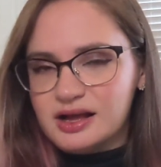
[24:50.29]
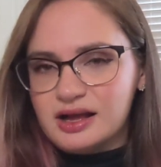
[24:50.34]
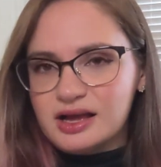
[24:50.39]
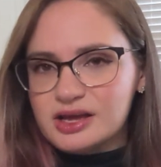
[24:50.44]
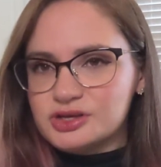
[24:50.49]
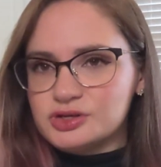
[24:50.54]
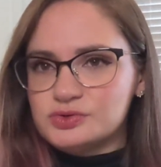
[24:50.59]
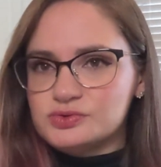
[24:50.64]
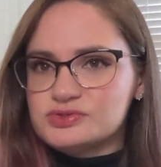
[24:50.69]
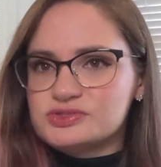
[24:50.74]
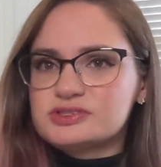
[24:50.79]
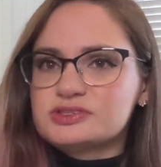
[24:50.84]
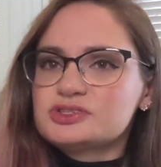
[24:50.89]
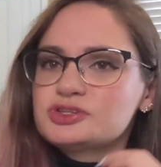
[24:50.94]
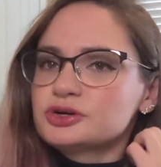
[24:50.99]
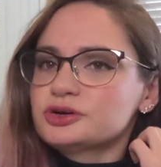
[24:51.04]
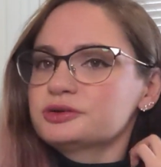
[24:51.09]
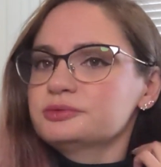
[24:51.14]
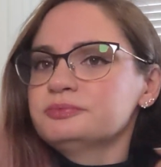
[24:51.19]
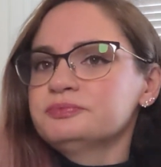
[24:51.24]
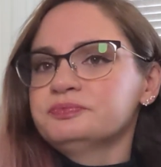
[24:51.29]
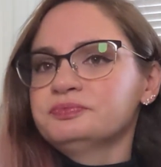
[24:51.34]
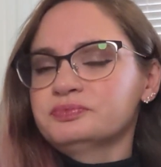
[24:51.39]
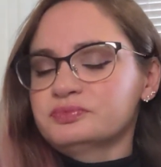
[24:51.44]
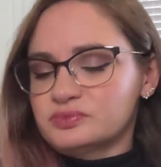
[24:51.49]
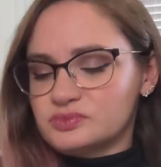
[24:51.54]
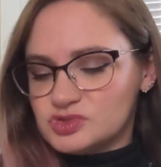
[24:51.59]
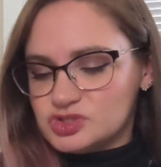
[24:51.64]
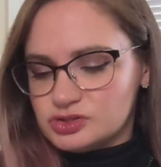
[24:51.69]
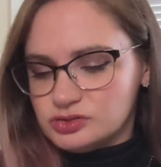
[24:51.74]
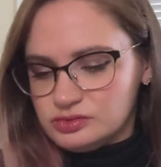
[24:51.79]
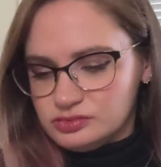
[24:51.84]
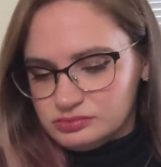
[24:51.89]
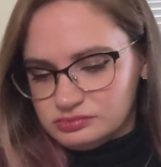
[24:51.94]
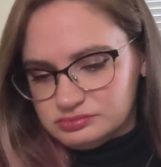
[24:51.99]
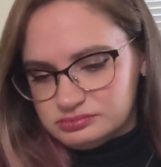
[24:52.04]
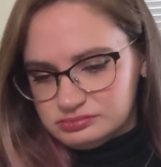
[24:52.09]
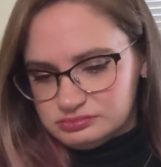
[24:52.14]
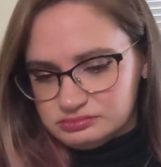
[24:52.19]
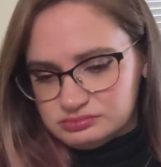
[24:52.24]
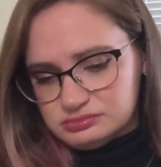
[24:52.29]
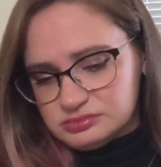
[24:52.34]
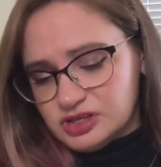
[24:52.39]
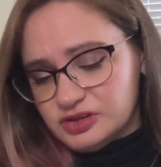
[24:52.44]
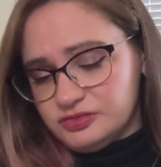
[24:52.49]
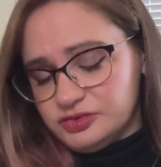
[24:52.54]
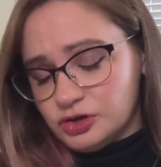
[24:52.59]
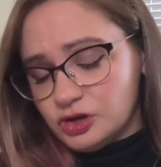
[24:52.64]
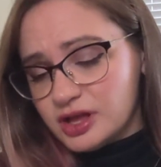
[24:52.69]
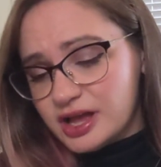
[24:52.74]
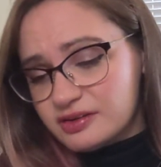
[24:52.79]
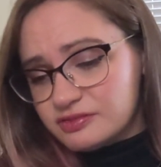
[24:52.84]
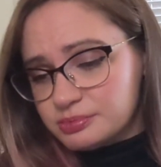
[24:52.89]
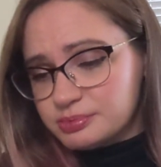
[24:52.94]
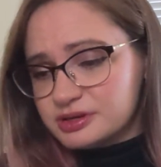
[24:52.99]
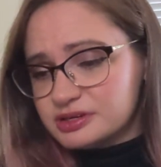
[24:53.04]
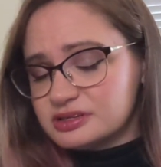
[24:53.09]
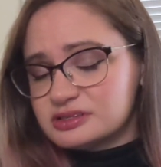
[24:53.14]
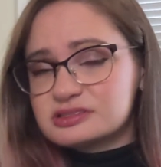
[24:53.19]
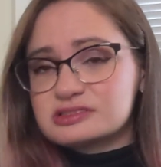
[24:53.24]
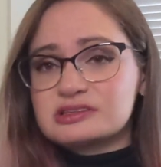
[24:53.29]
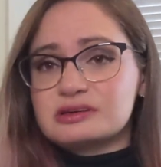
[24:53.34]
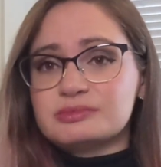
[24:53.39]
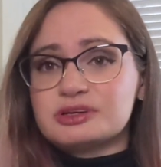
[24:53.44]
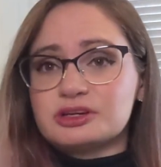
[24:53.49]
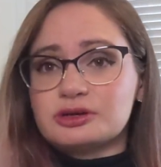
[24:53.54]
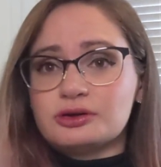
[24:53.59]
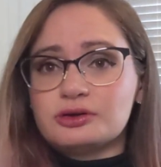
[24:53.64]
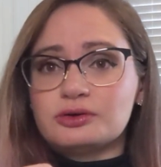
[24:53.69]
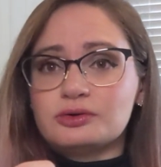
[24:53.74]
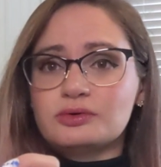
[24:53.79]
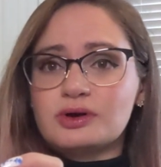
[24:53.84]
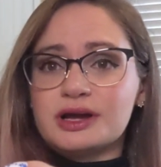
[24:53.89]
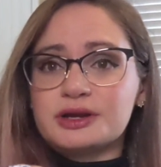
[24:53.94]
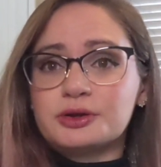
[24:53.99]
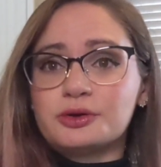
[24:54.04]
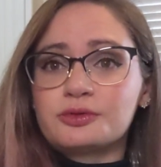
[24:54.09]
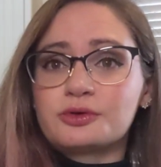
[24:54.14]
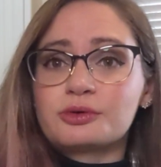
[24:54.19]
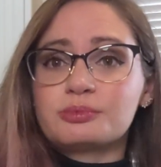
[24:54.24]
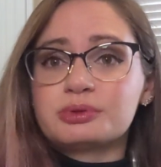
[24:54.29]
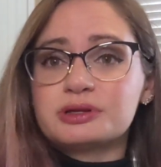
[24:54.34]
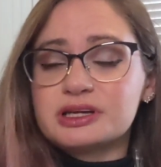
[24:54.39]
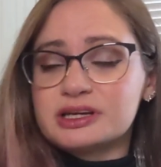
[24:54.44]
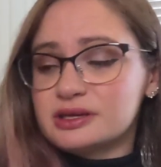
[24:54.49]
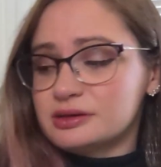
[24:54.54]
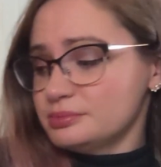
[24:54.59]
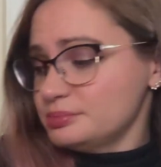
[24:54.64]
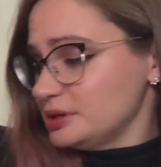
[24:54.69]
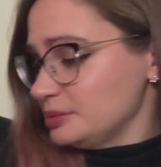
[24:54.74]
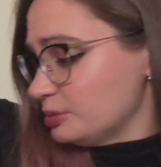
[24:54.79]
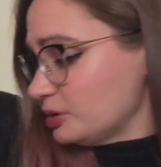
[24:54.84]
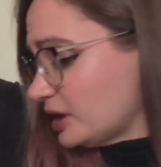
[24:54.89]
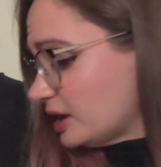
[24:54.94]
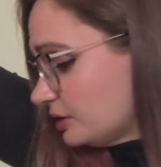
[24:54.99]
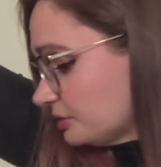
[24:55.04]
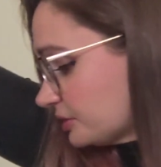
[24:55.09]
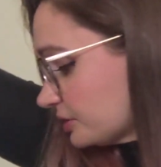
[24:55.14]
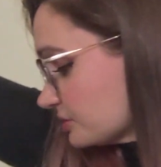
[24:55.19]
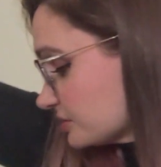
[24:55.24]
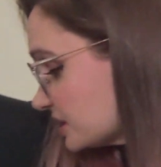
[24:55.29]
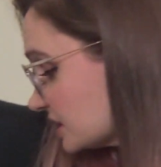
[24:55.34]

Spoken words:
I use this yarn. So If y'all have opinions, let me know. I know there are plenty of people out there